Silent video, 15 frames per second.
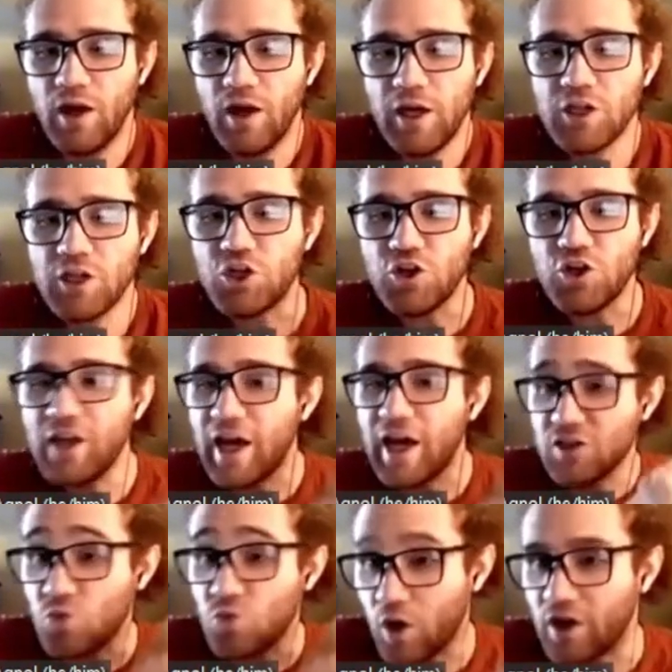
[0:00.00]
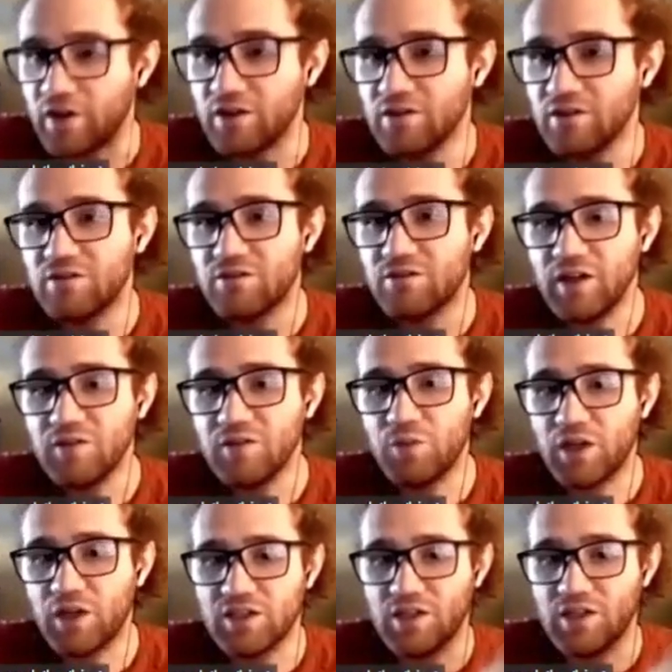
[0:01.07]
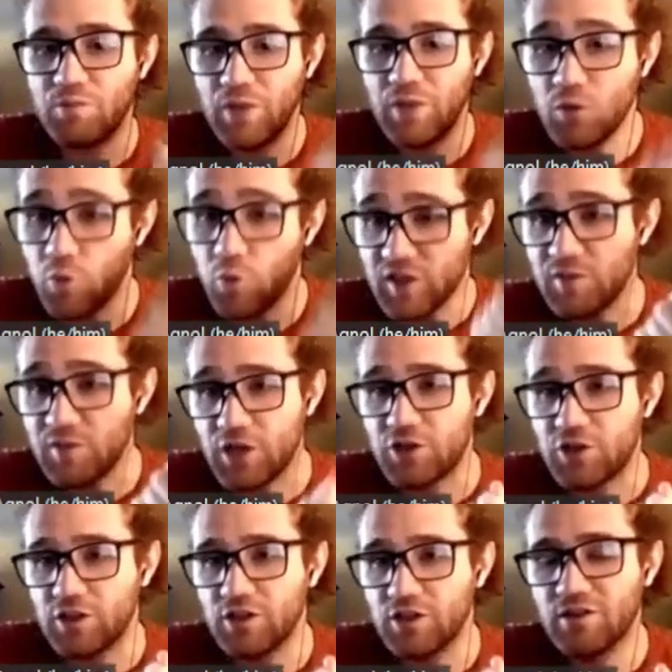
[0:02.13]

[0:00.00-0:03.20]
it should guess one, right? Because the bit was measured.